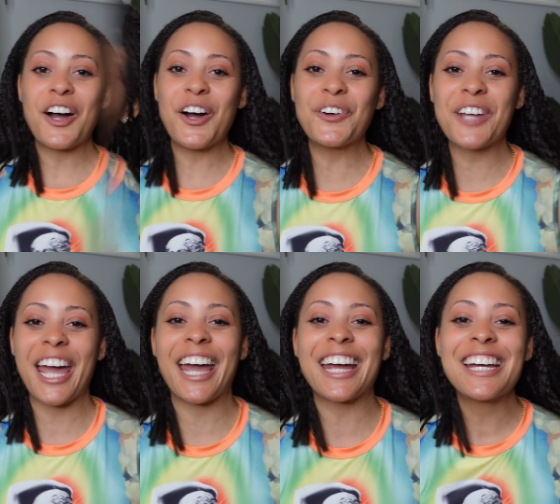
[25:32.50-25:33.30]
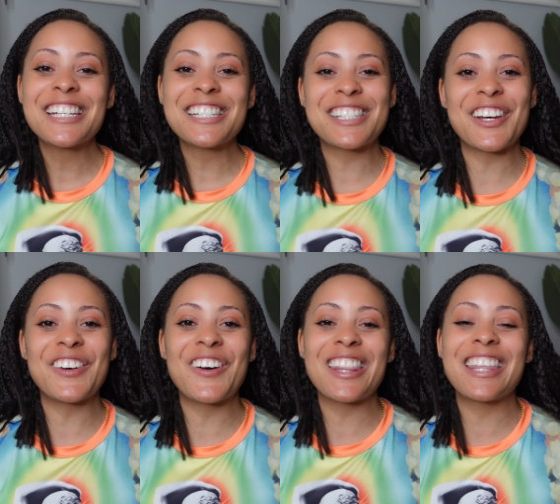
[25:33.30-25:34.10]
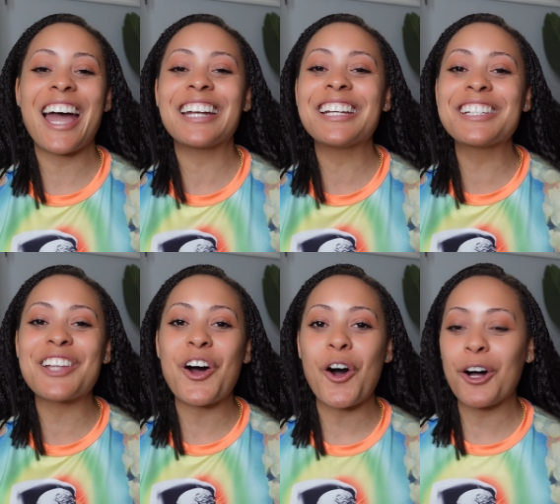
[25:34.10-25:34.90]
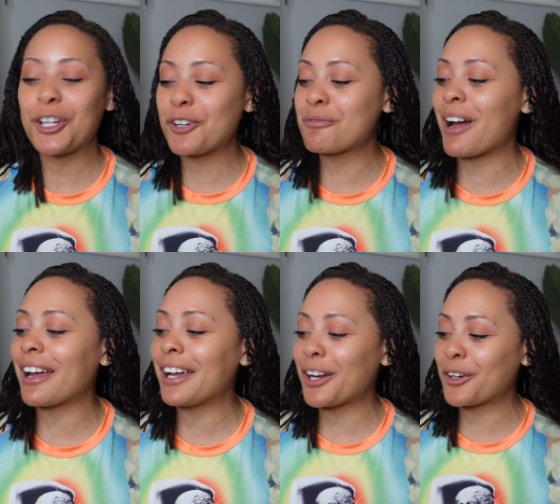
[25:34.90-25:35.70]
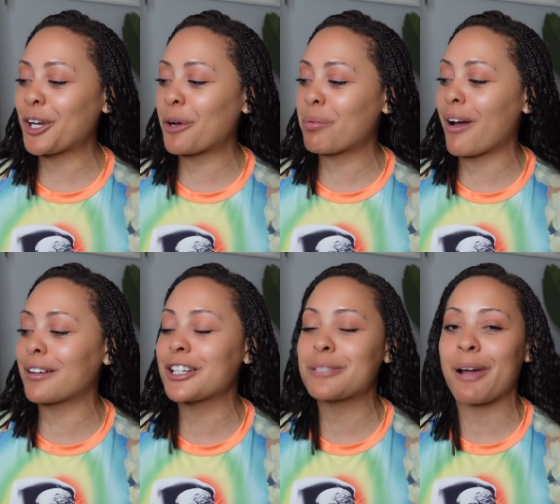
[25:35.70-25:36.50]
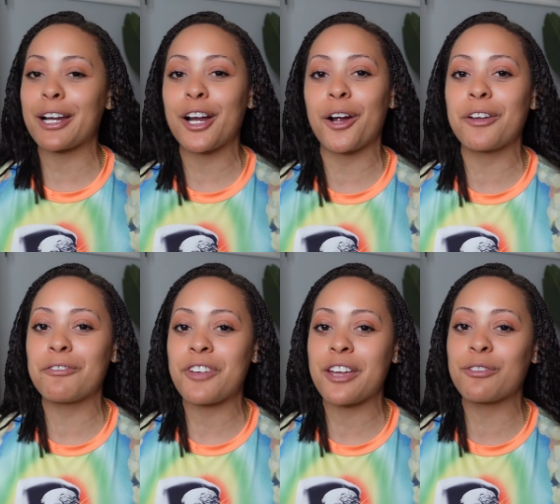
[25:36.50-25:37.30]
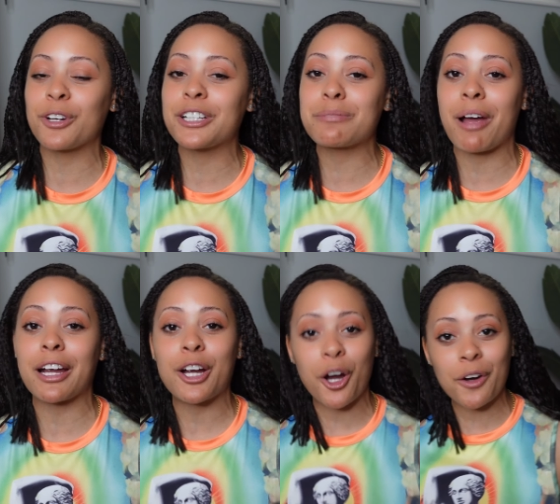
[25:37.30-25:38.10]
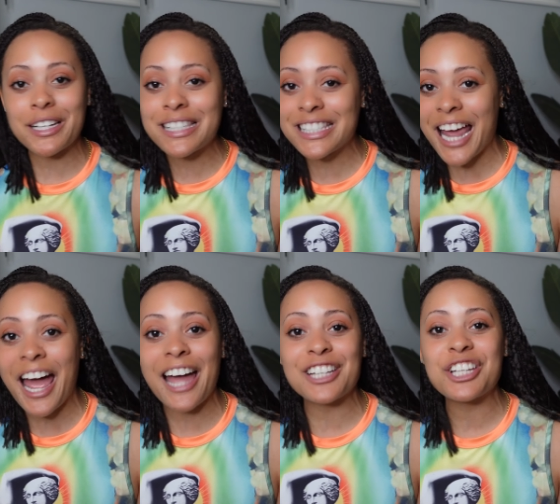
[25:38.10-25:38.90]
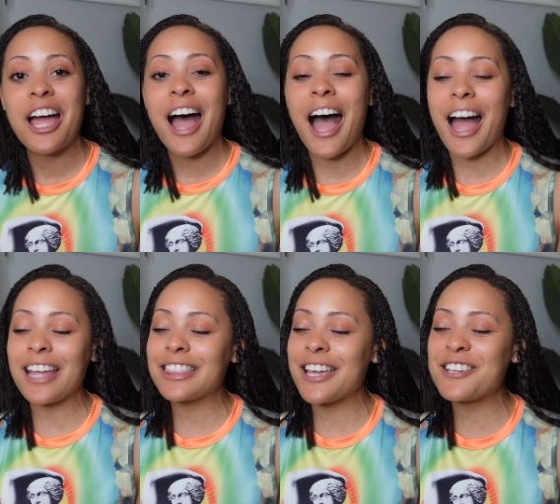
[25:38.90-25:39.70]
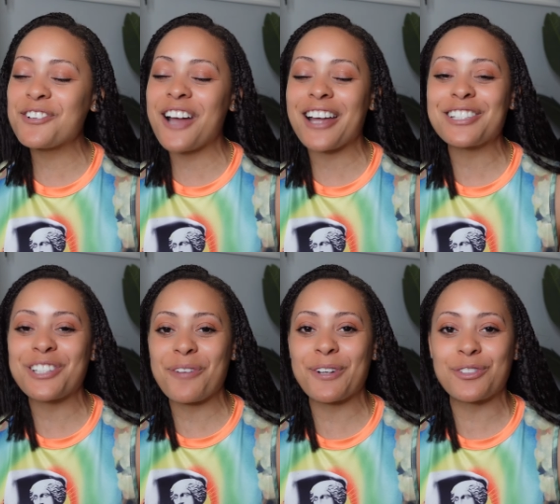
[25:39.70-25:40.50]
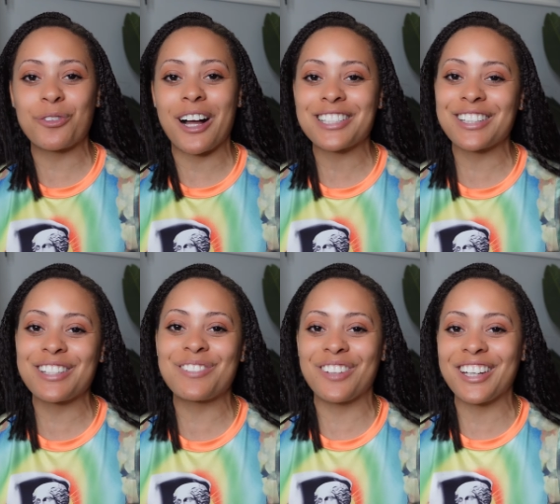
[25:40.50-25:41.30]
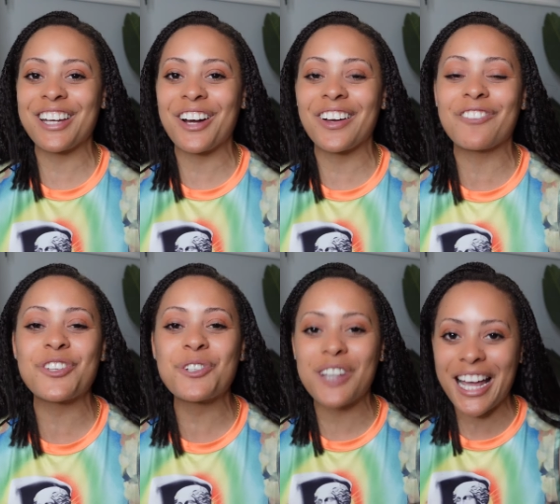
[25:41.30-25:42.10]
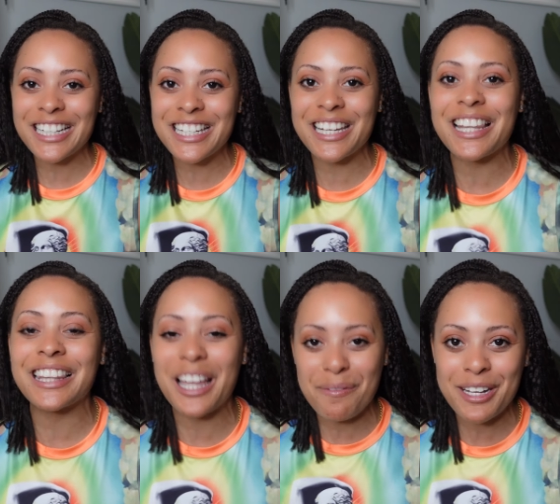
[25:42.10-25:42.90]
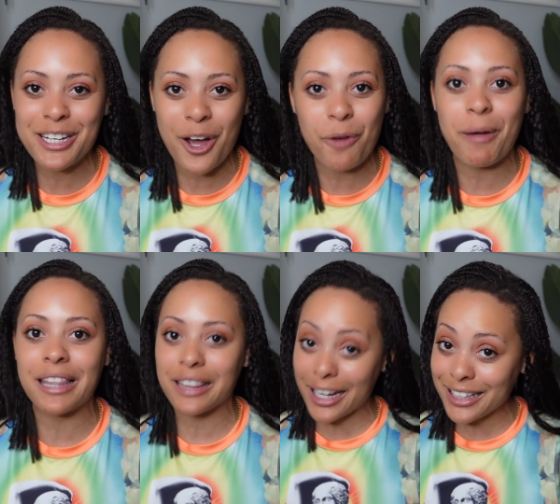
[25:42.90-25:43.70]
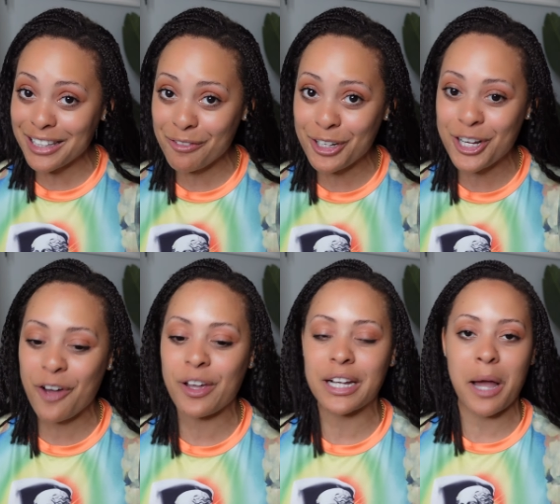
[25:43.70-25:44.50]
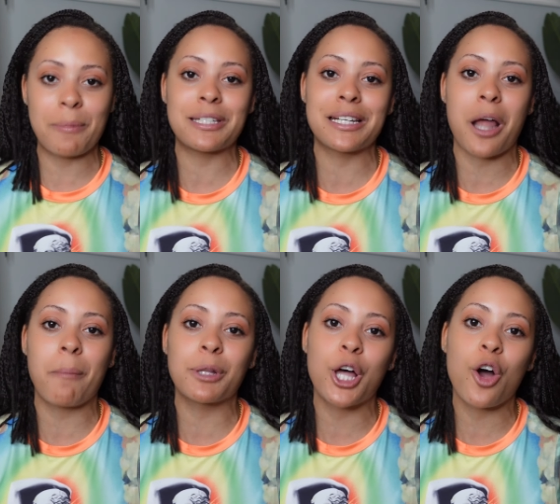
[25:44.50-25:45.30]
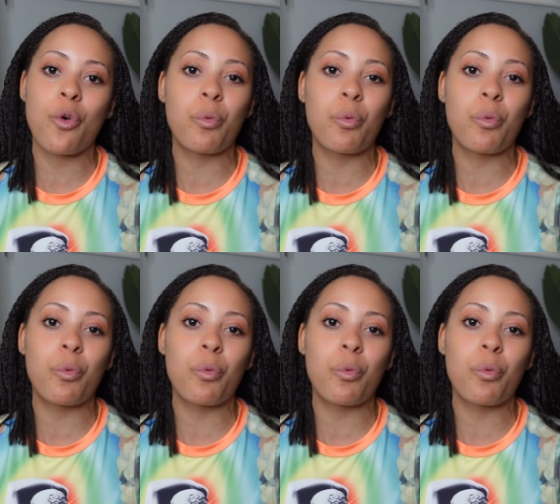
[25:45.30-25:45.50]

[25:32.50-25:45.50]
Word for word: Okay, so that is all of my hair care products, my current favorites, my current stash. I thank you guys so much for watching this video. If you liked it, let me know by liking the video and commenting down below.